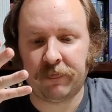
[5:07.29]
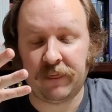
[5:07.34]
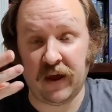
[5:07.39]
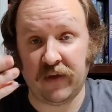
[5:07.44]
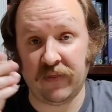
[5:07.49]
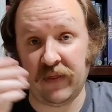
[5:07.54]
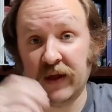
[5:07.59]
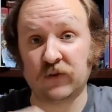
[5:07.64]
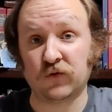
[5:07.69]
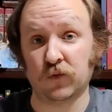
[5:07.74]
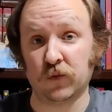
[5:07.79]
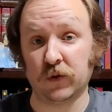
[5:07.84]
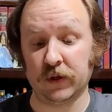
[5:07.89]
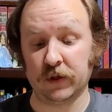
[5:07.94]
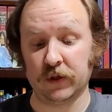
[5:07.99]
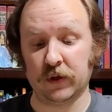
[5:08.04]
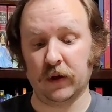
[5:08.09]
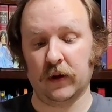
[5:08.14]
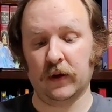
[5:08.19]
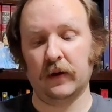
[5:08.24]
And that's really
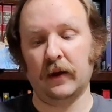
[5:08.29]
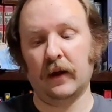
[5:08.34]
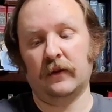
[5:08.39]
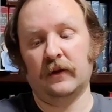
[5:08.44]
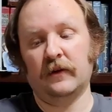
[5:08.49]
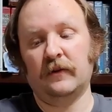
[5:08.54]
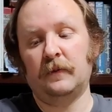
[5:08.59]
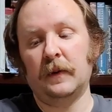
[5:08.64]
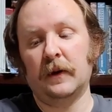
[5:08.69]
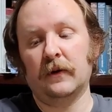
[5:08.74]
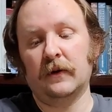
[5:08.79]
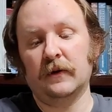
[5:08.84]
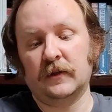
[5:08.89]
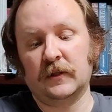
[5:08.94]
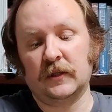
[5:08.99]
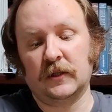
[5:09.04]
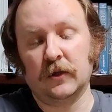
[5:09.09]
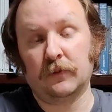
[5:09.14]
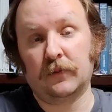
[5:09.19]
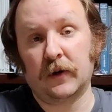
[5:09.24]
good. Now, this beer is
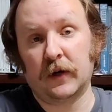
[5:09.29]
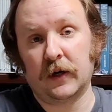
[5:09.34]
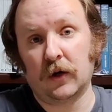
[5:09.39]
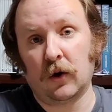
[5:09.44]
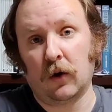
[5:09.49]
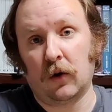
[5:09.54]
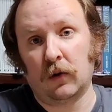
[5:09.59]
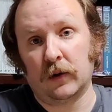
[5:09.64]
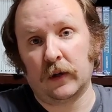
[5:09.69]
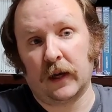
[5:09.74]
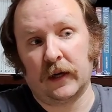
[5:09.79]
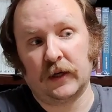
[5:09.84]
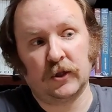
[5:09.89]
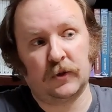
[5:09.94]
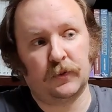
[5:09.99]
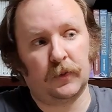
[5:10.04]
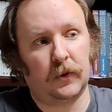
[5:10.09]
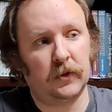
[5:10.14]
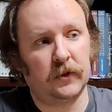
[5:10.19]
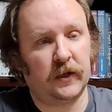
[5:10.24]
still pretty cold. I
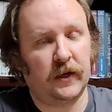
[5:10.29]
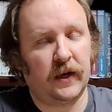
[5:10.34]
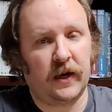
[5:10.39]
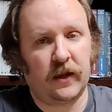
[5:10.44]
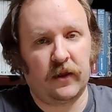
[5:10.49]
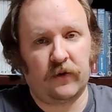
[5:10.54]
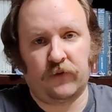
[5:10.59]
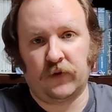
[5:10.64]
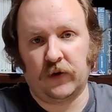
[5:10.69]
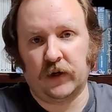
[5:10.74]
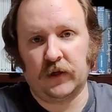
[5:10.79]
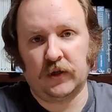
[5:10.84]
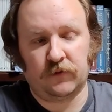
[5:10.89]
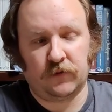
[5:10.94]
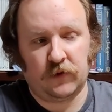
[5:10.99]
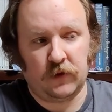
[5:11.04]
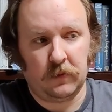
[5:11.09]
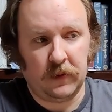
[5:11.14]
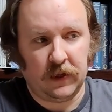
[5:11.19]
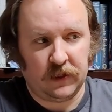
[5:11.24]
just pulled it out of the fridge a
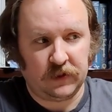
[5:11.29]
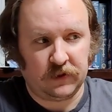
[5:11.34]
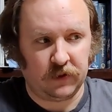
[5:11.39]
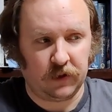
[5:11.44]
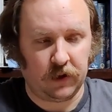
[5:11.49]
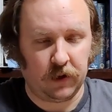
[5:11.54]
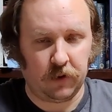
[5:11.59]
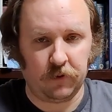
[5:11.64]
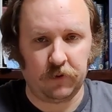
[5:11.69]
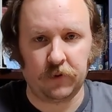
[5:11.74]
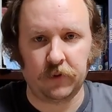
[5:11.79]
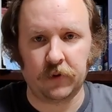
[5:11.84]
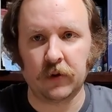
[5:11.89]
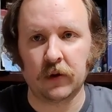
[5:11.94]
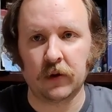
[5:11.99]
few minutes ago.